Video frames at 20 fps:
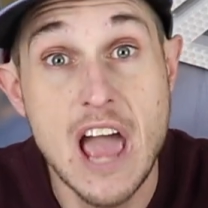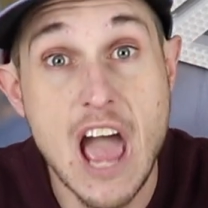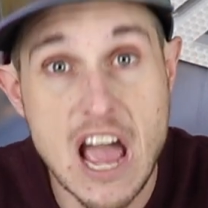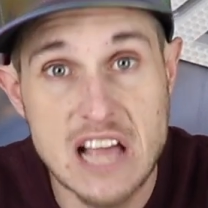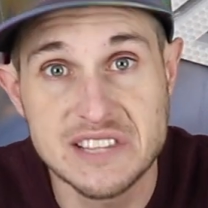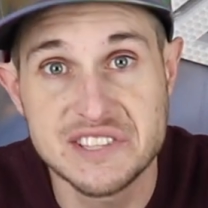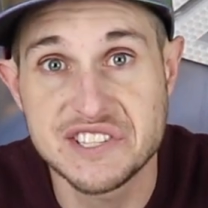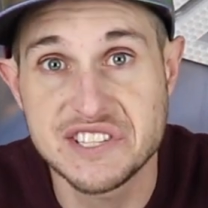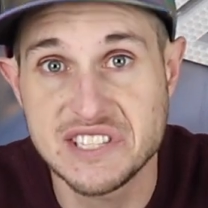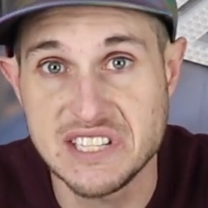
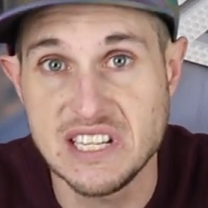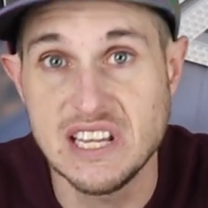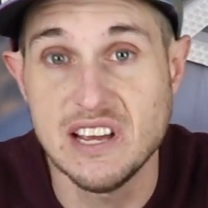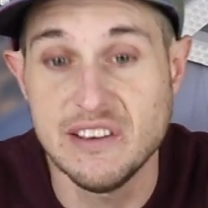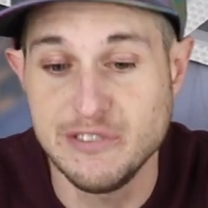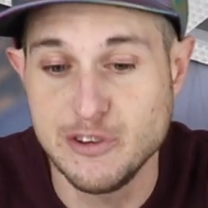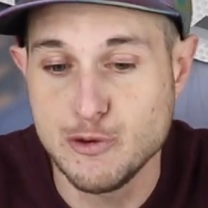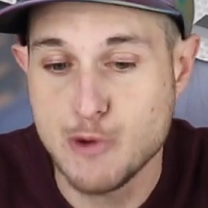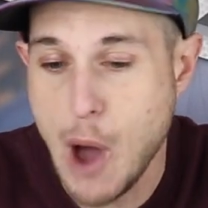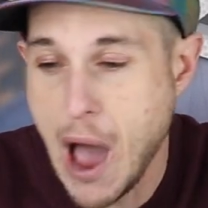and see
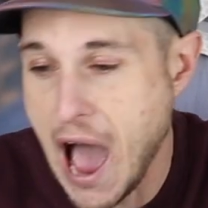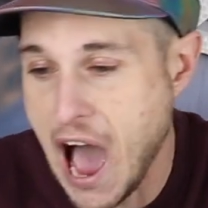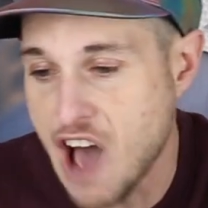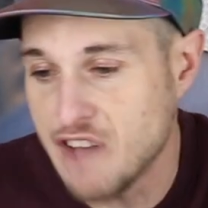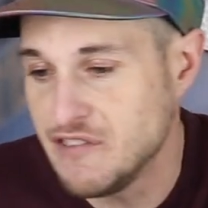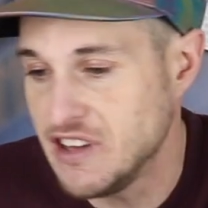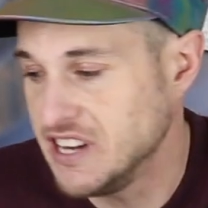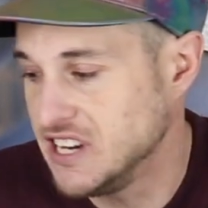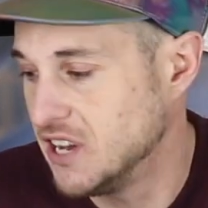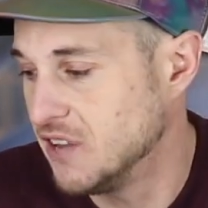if you
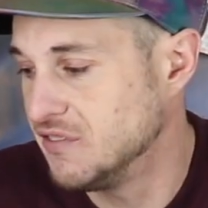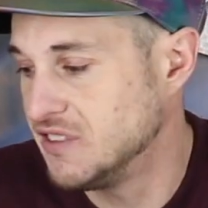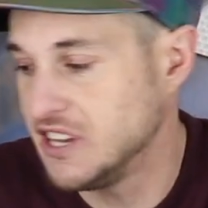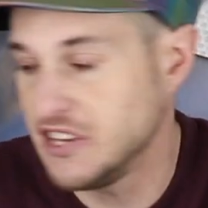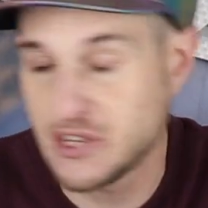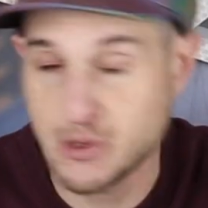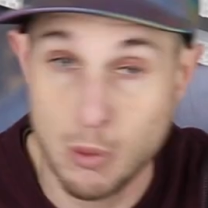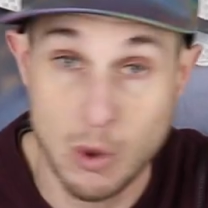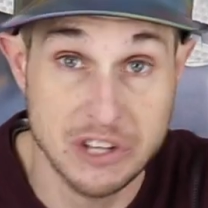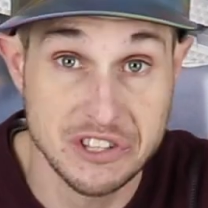have any of
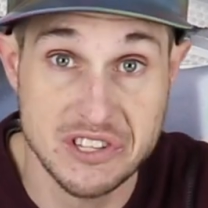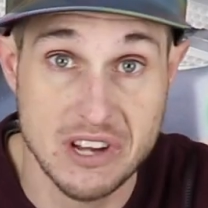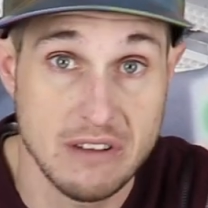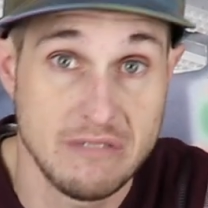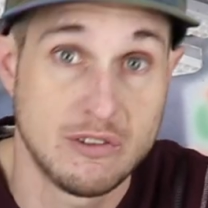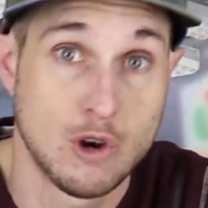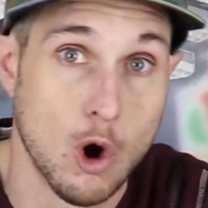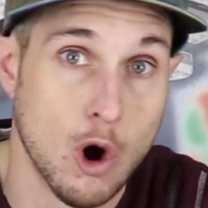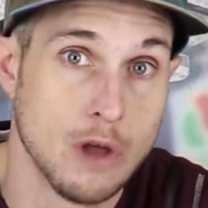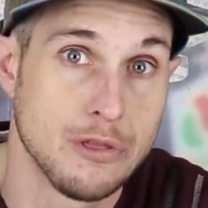these ones
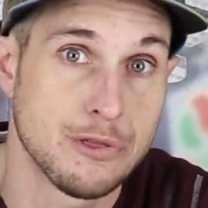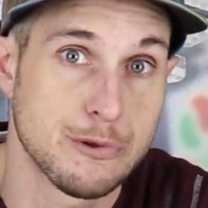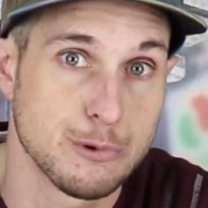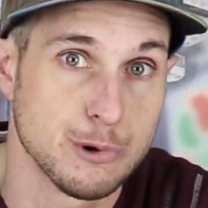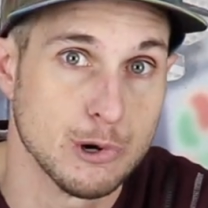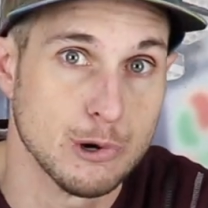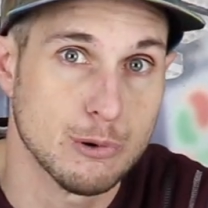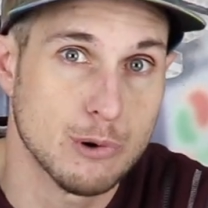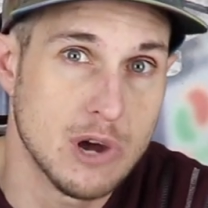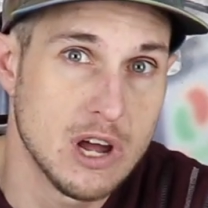I've gone
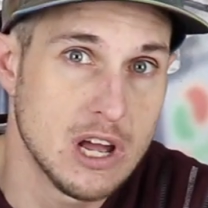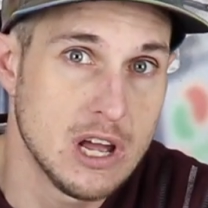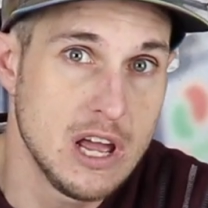through,